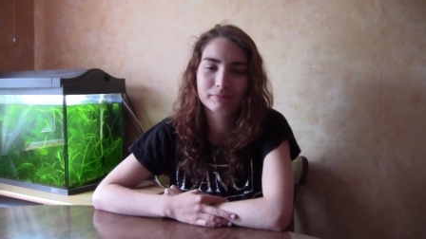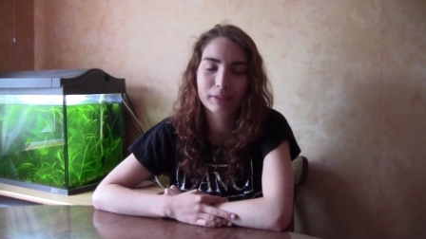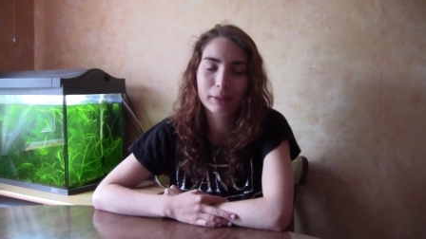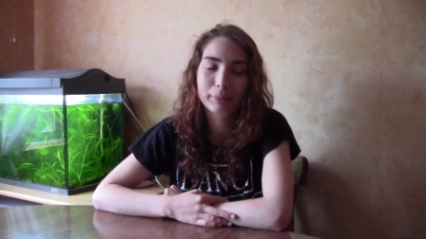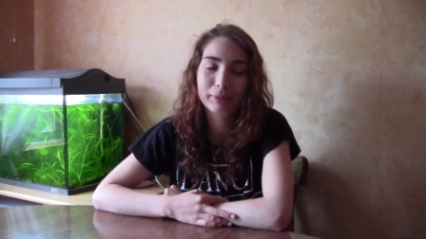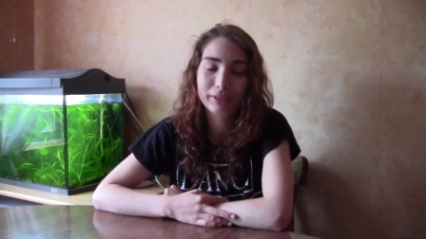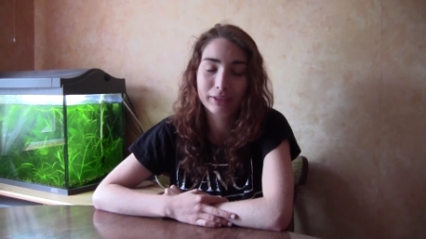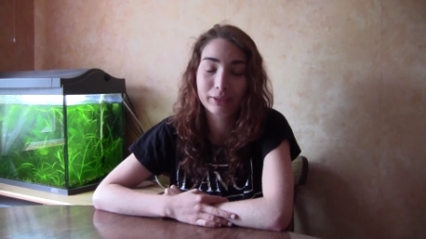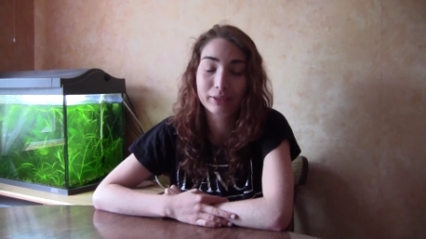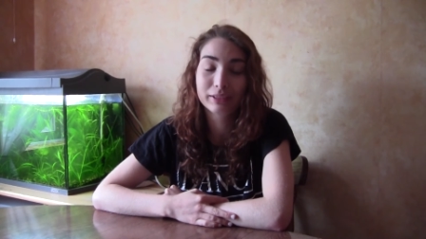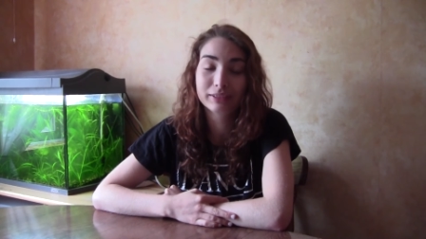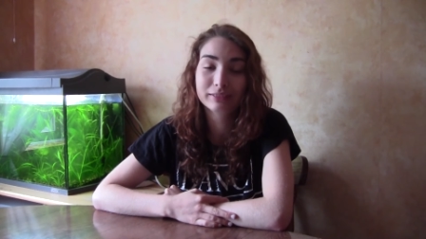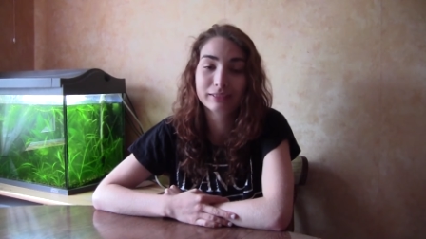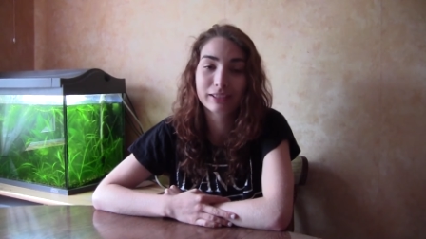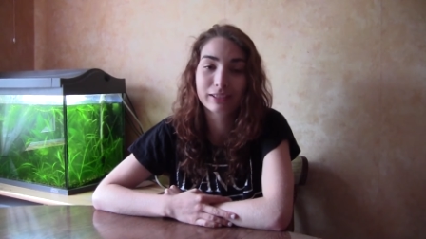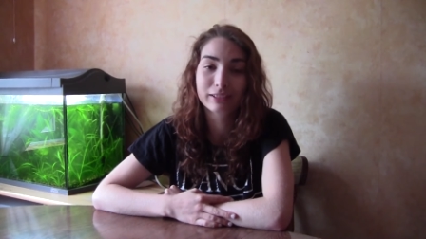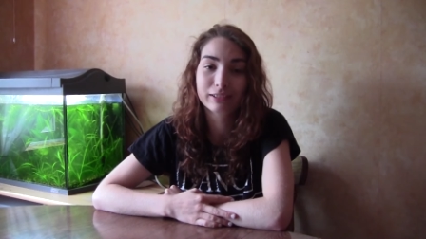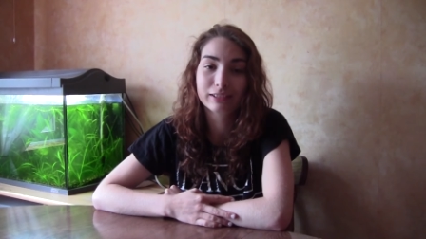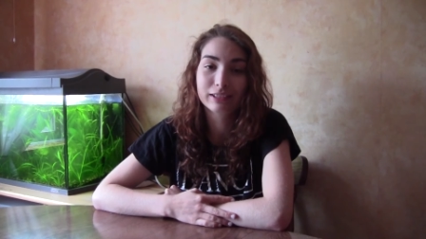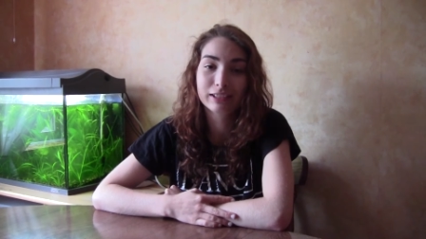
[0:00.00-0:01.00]
I mean, you can
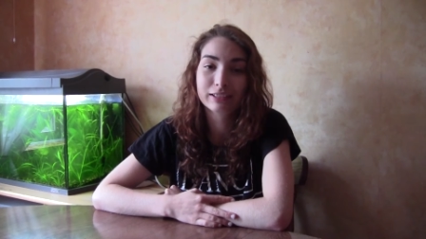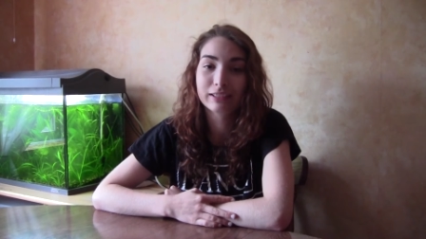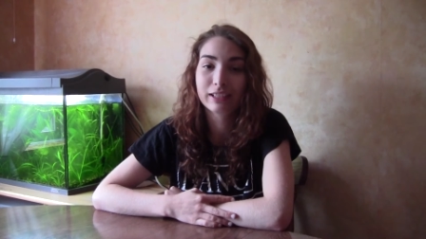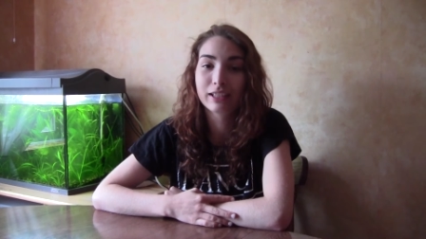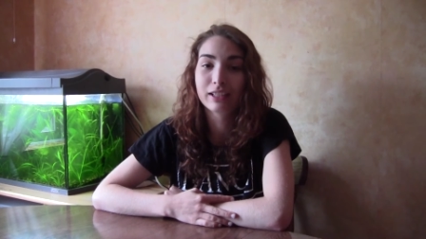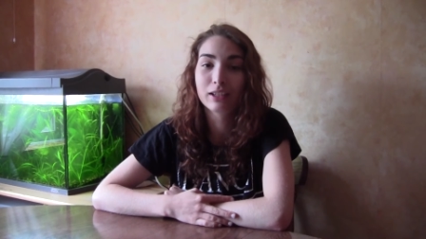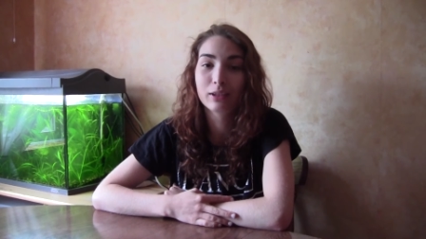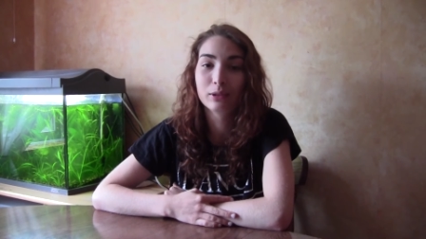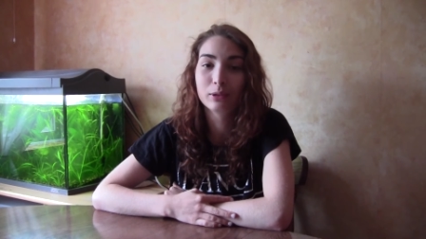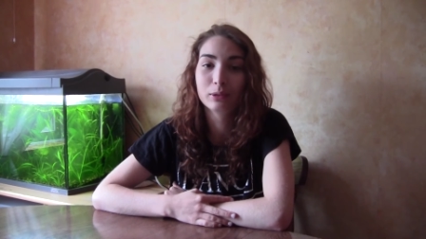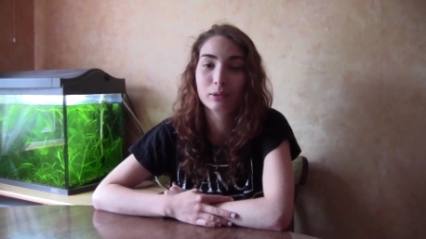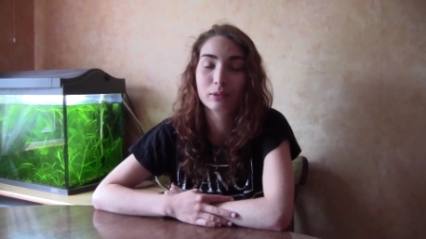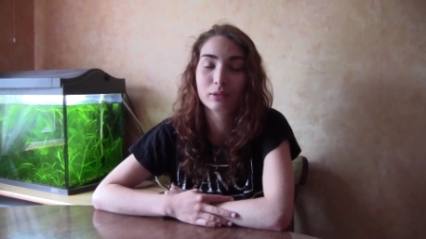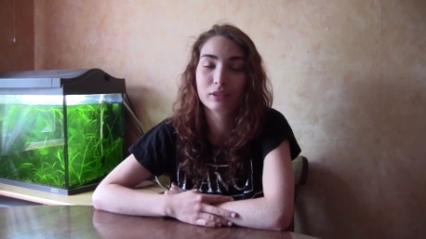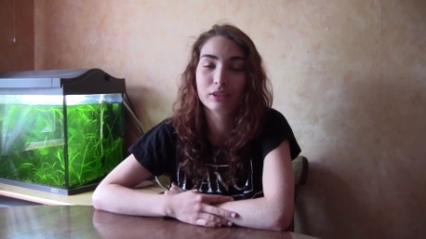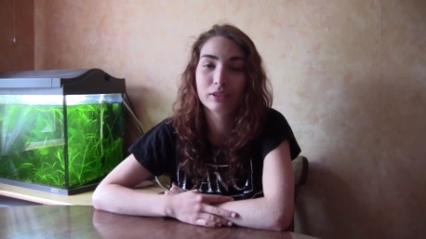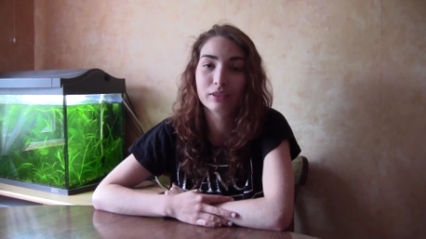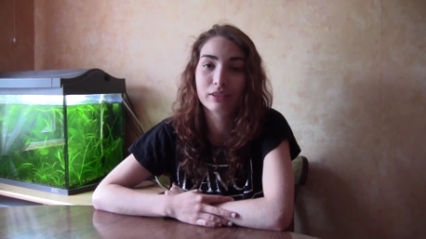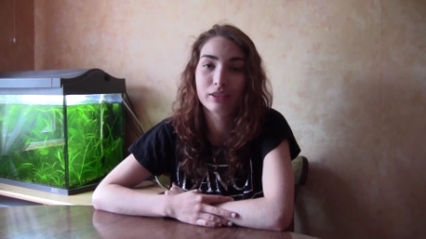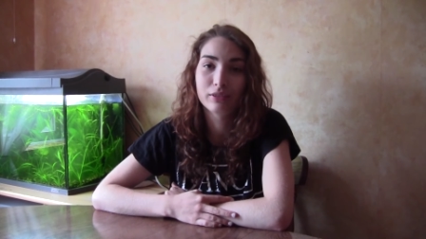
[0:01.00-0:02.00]
literally like go
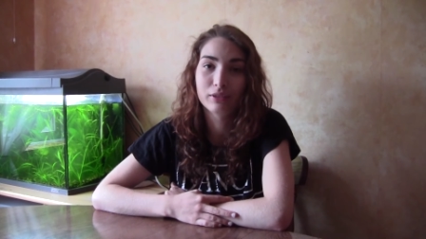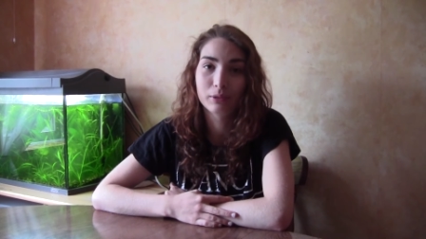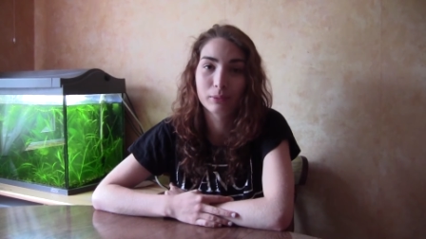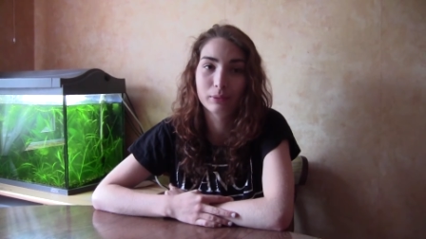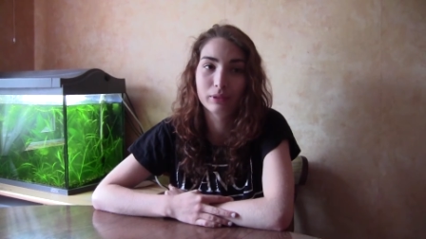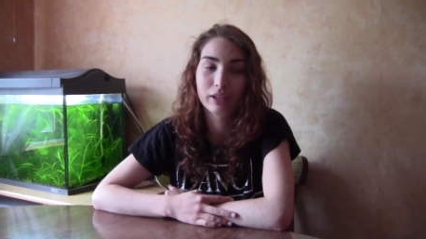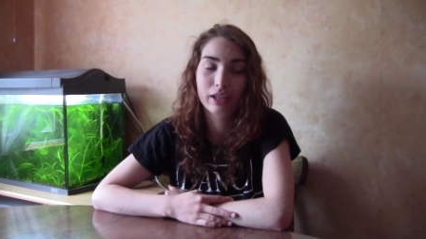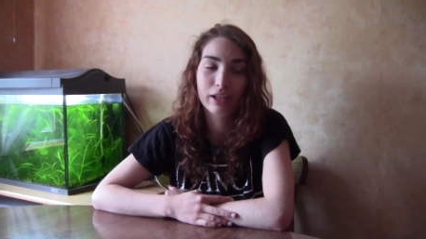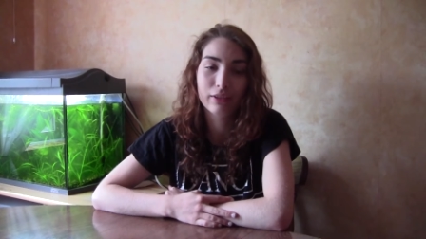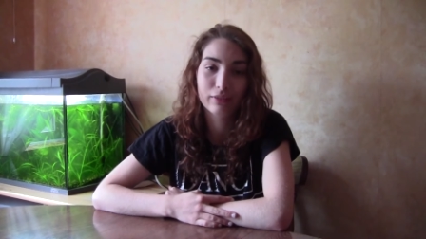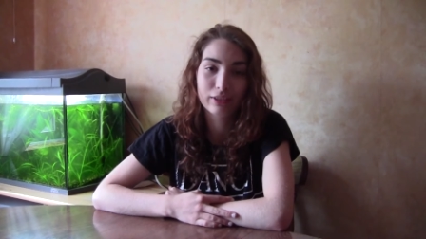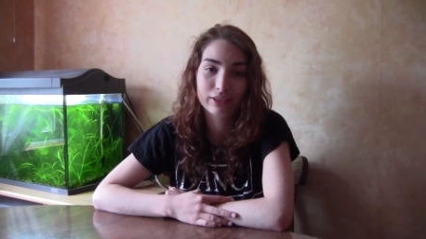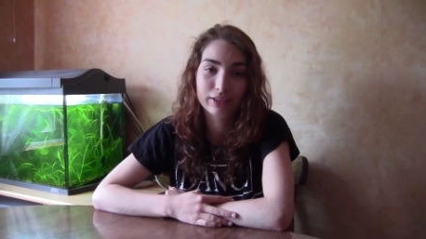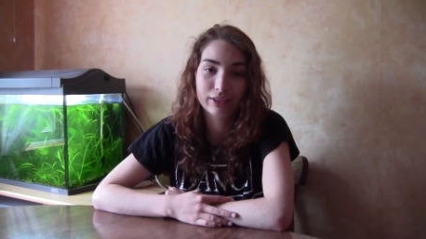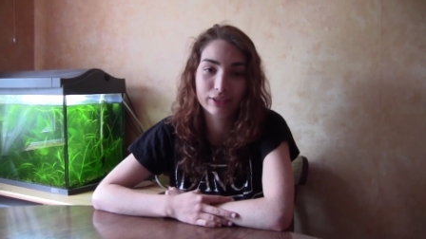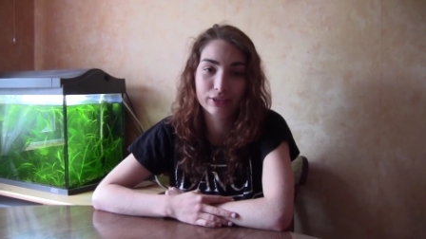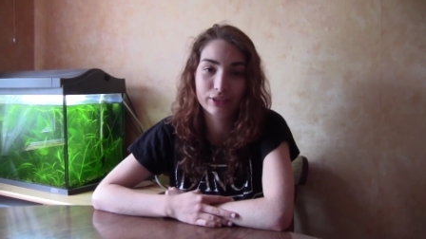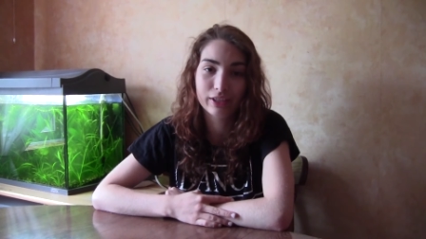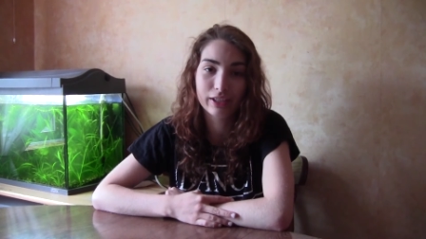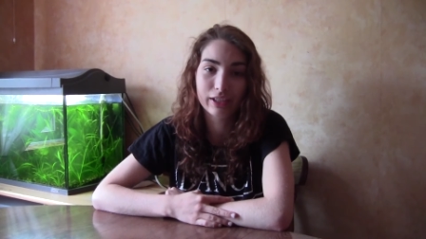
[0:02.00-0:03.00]
to a different one every
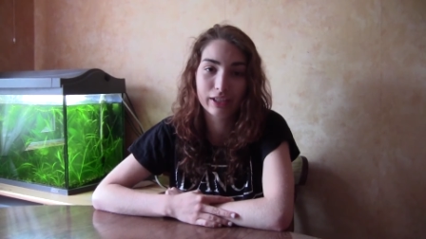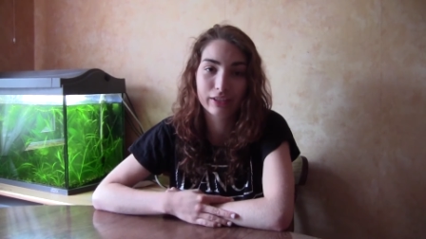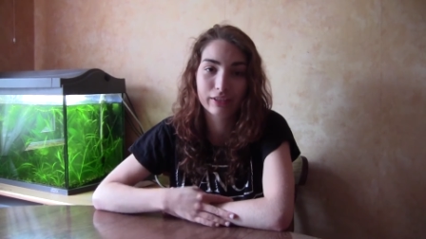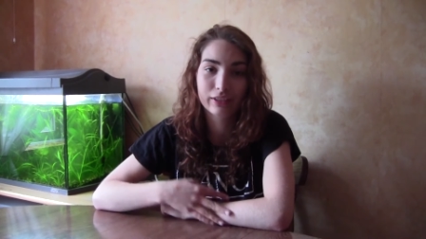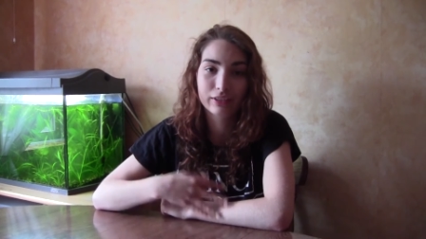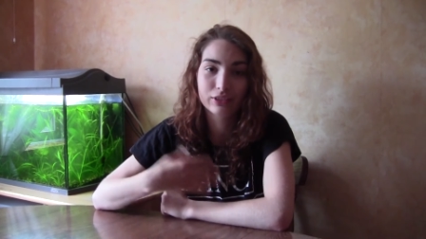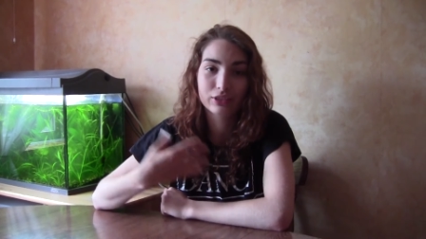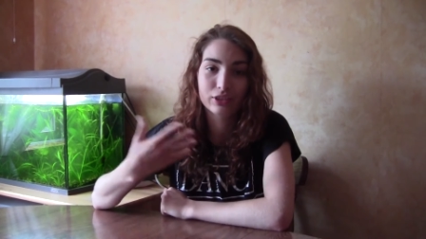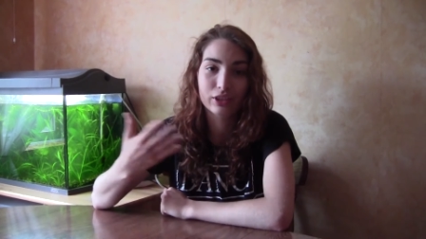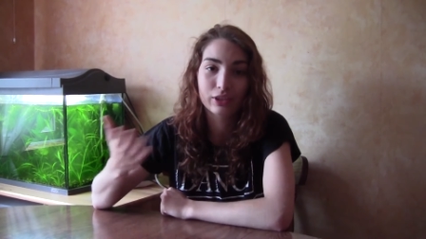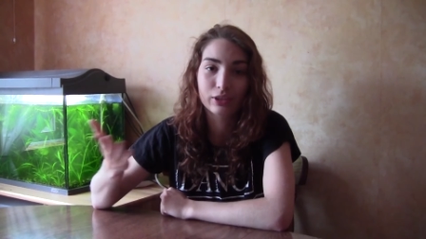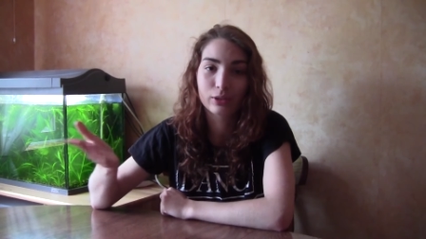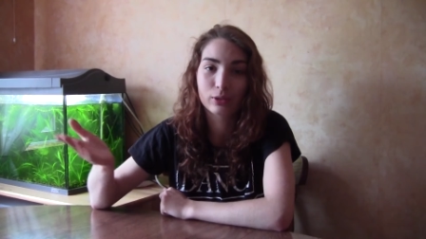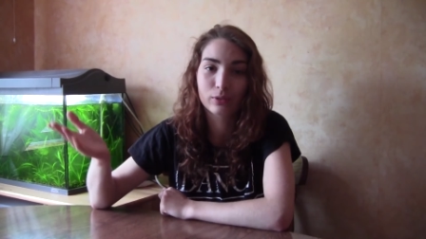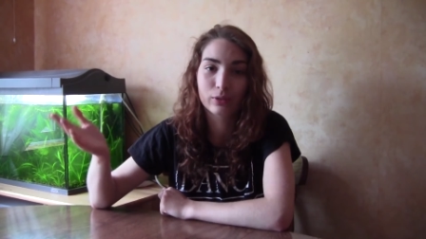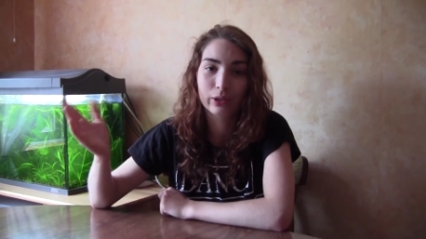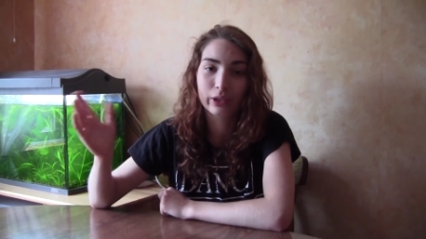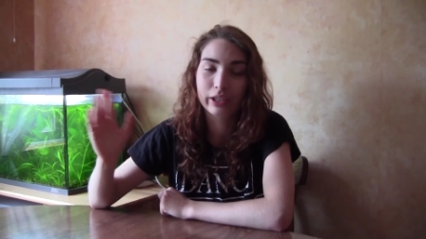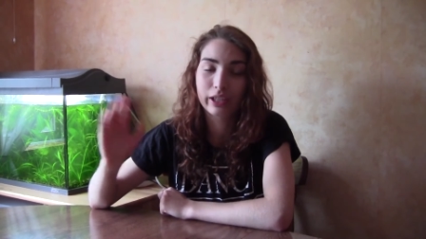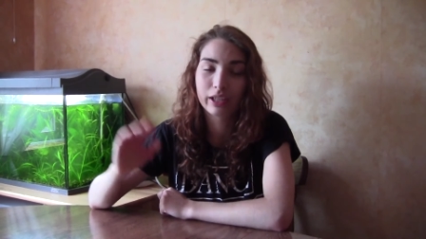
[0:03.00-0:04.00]
single day and then start
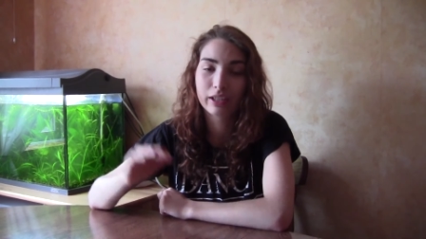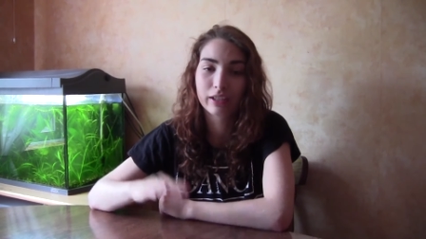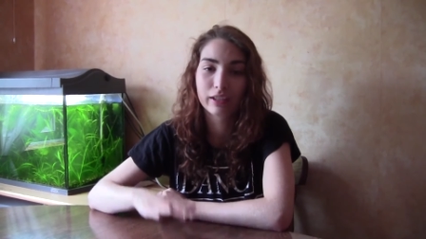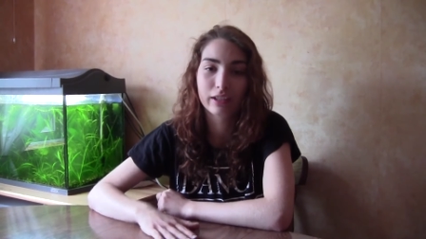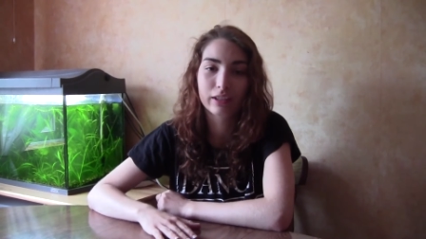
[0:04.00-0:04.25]
over again,